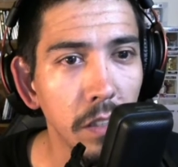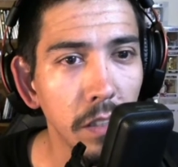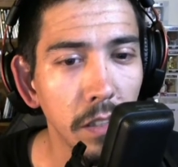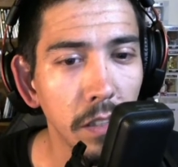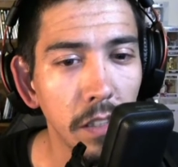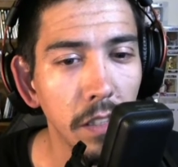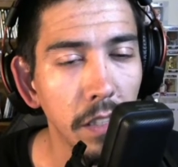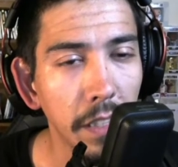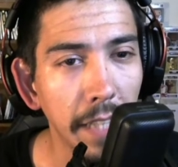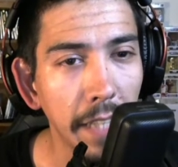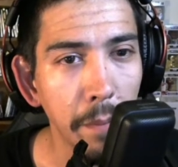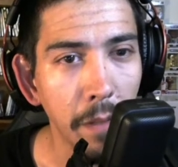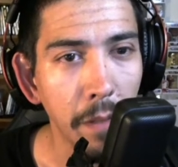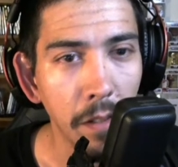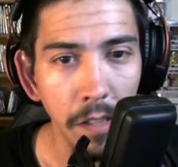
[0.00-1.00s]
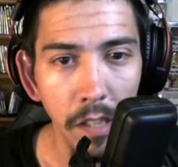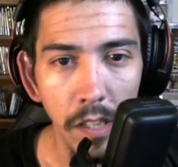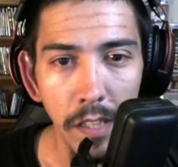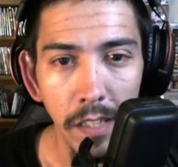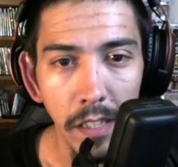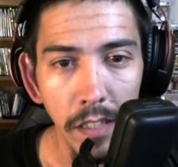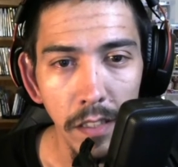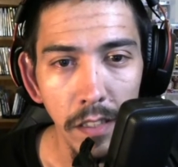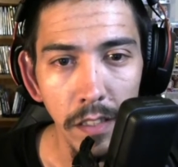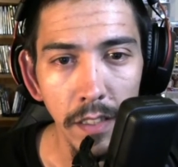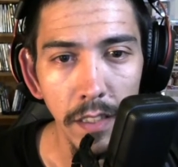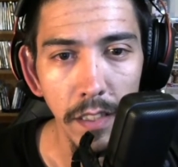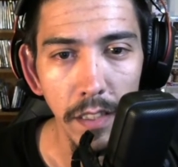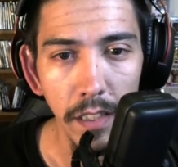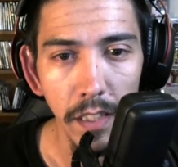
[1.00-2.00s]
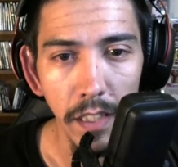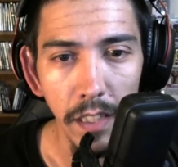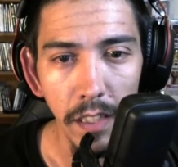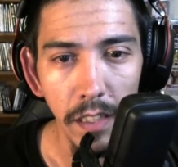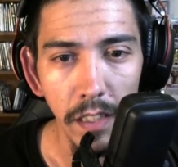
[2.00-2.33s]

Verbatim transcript: Uh, it came out in August. Uh,